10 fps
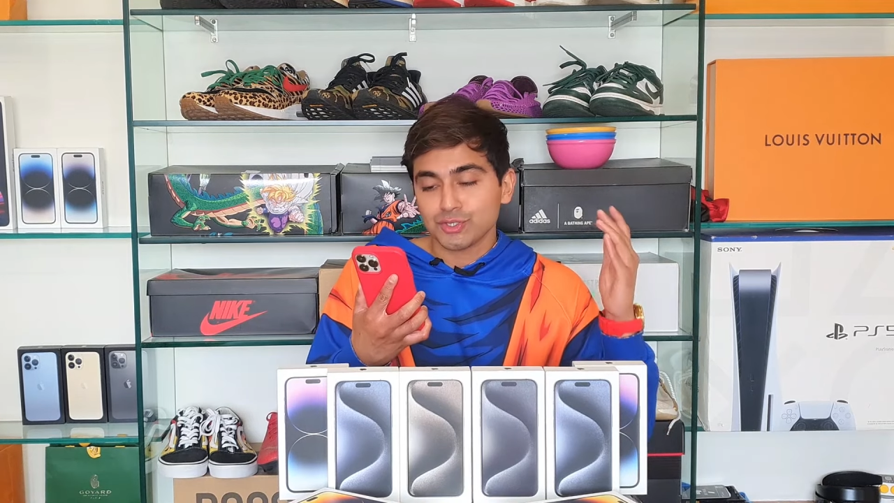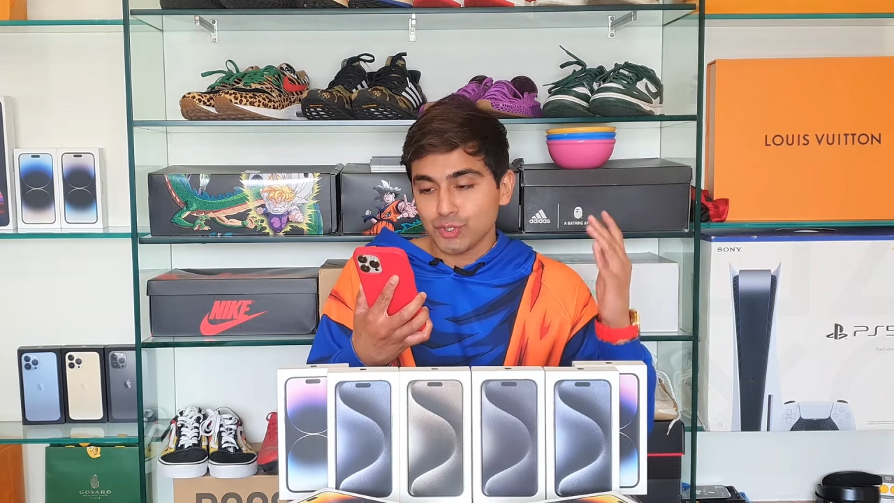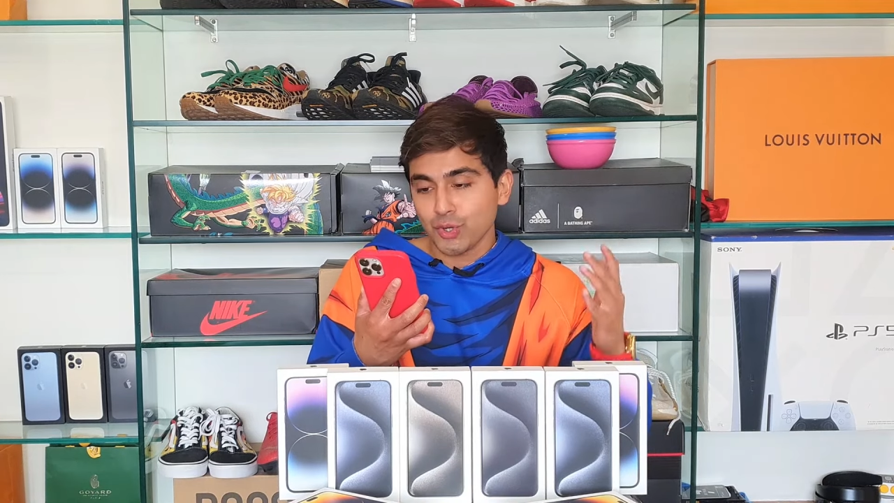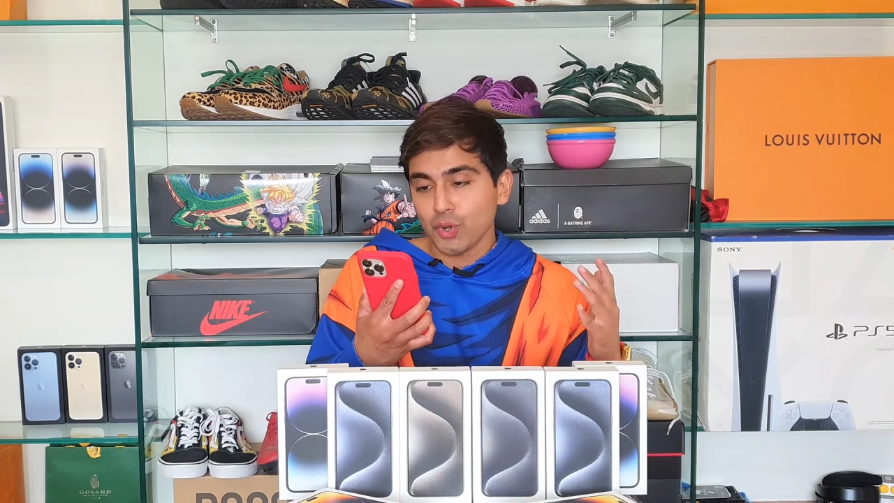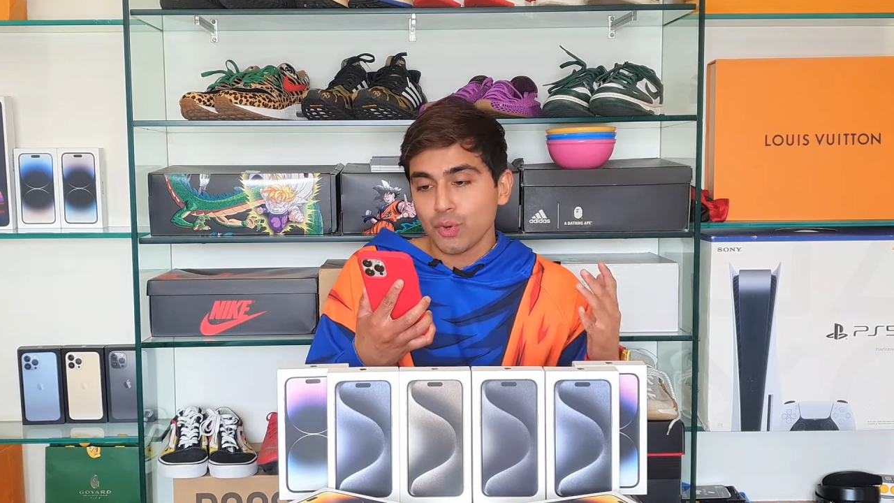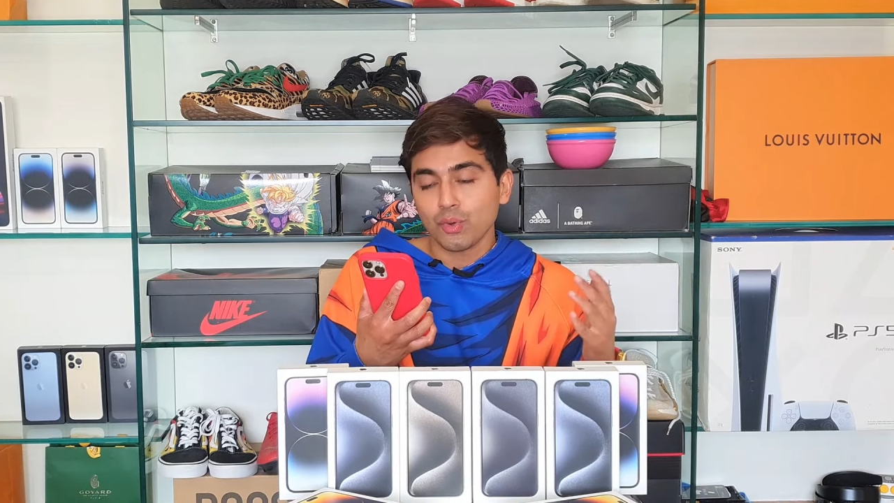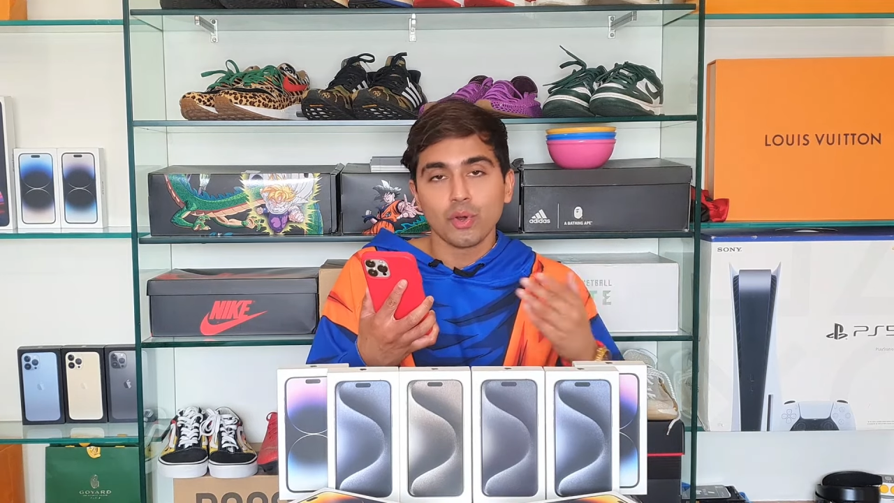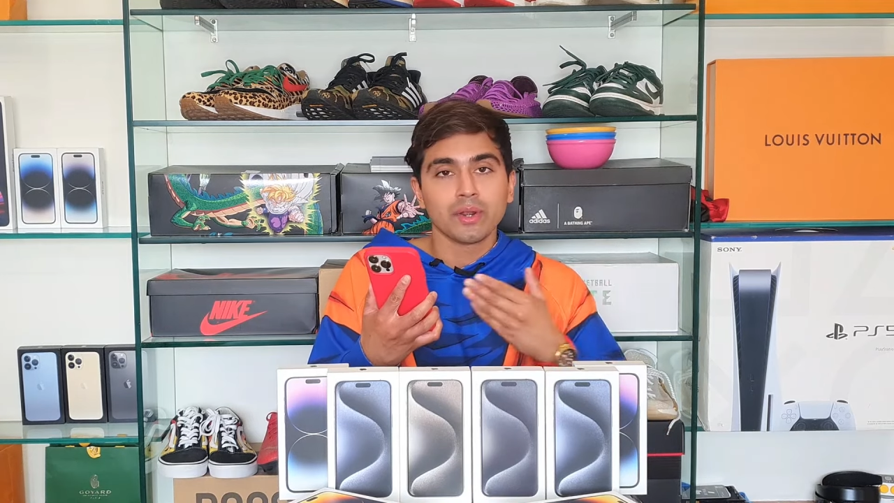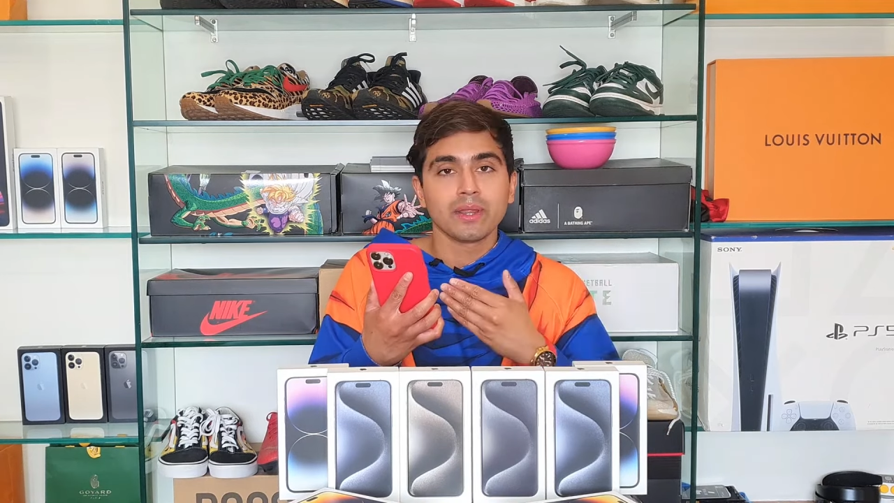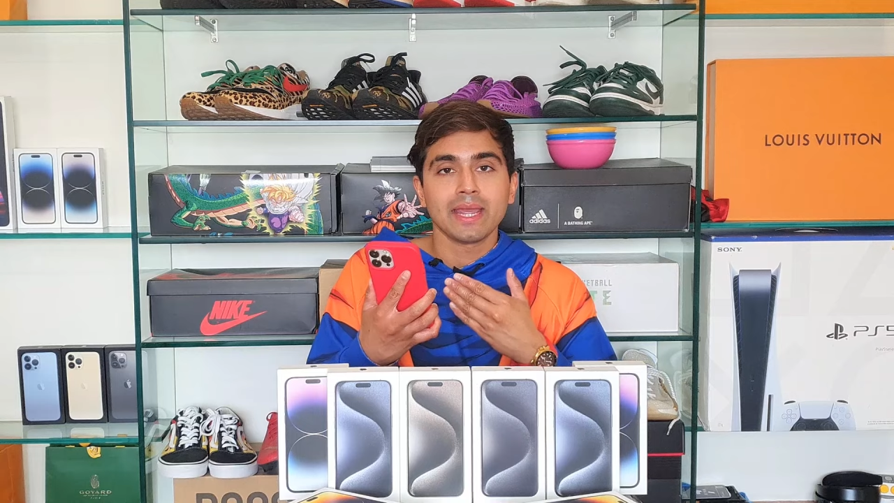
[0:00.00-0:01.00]
so go
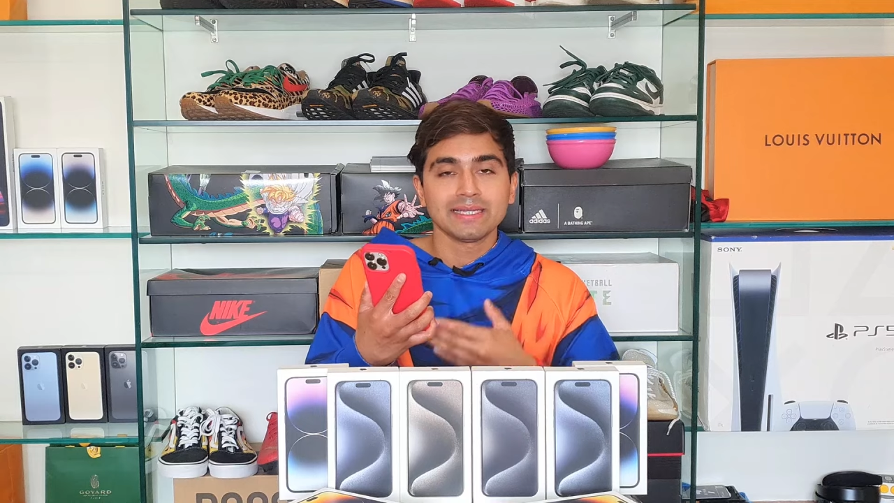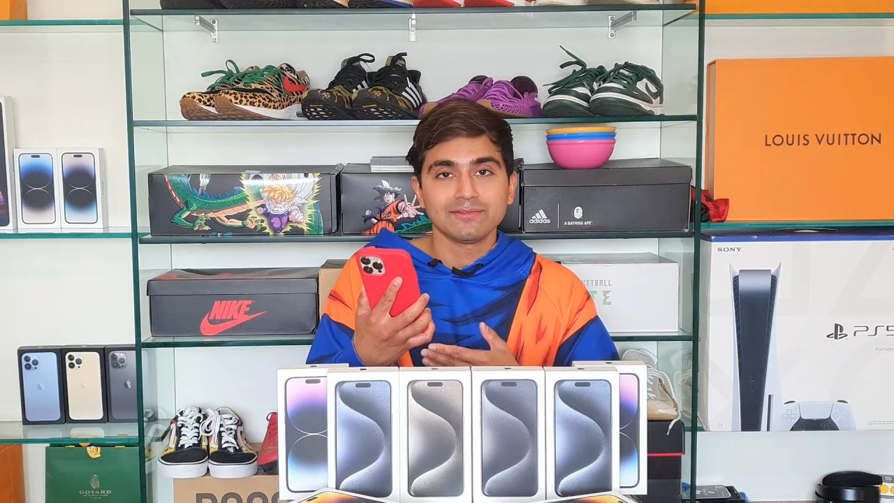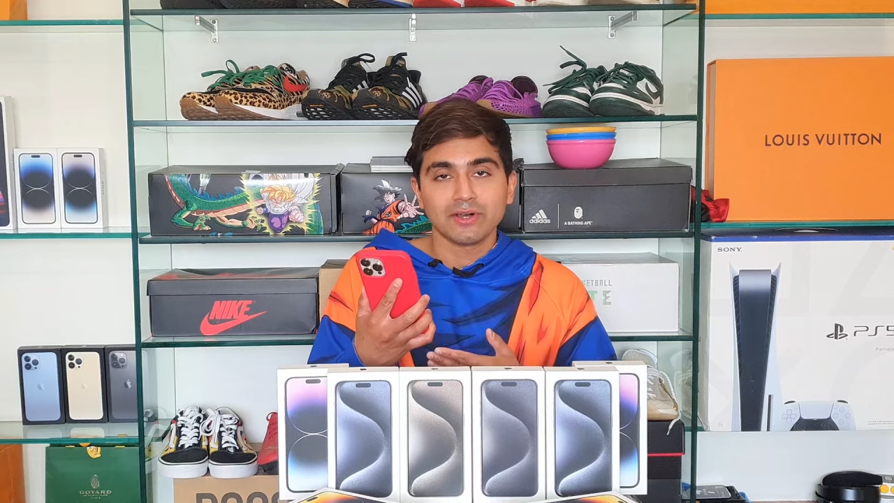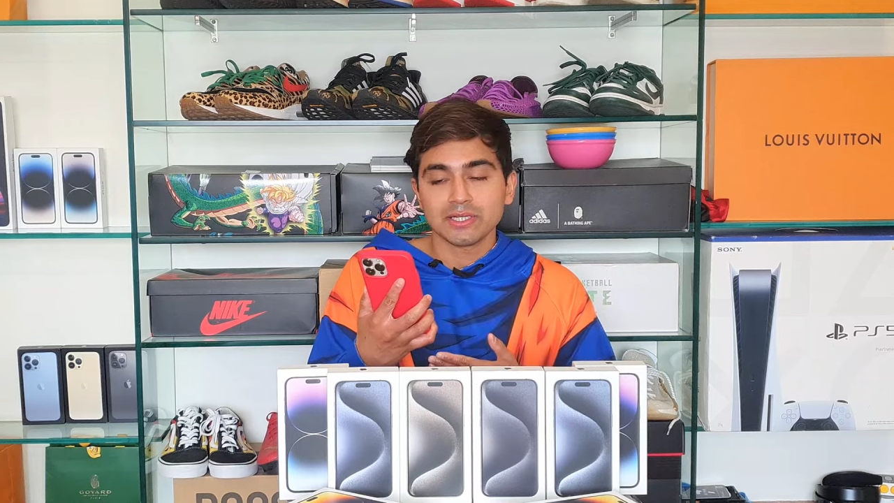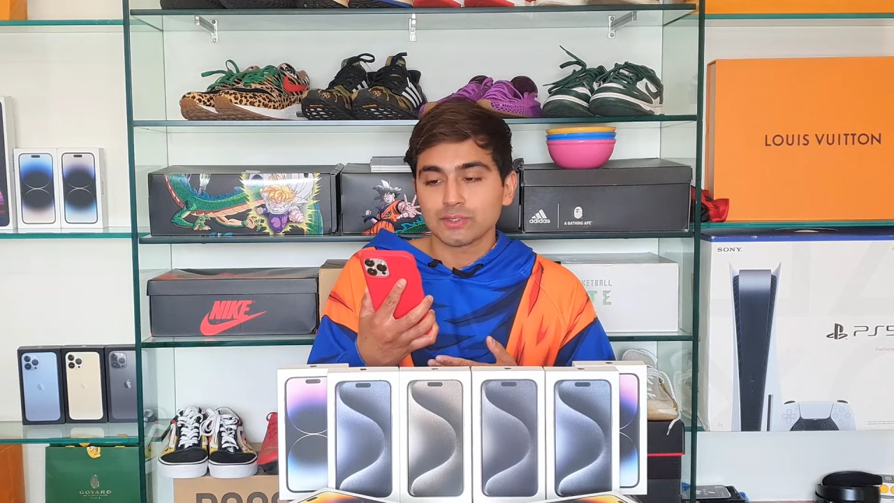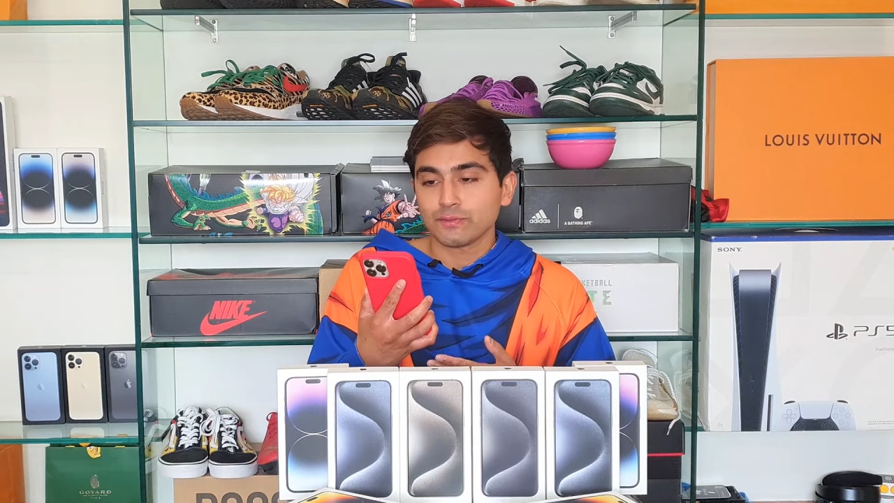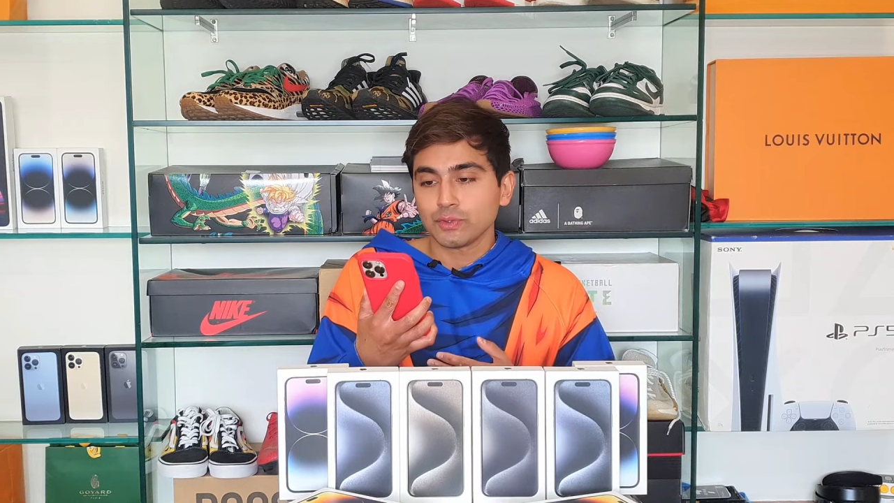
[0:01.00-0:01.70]
on a device of